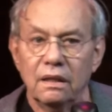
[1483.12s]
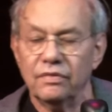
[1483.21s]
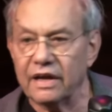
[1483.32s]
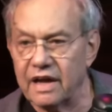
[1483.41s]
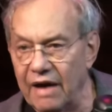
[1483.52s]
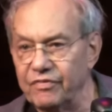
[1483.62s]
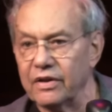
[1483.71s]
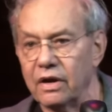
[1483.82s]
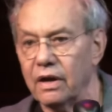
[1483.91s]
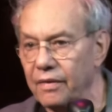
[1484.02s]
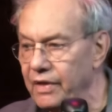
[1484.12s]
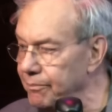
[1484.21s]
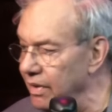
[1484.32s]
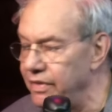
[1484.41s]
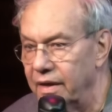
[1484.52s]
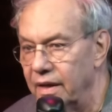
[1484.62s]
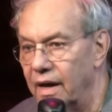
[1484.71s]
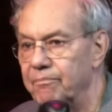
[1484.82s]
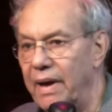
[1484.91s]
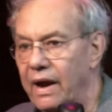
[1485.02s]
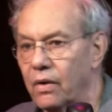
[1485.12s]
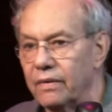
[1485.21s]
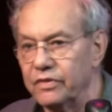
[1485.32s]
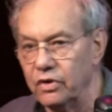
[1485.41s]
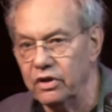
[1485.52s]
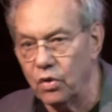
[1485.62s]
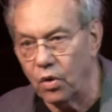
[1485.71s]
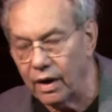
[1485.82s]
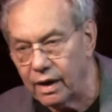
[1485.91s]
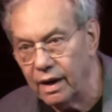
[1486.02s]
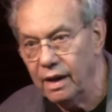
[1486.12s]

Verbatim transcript: The governor, the mayor of New York,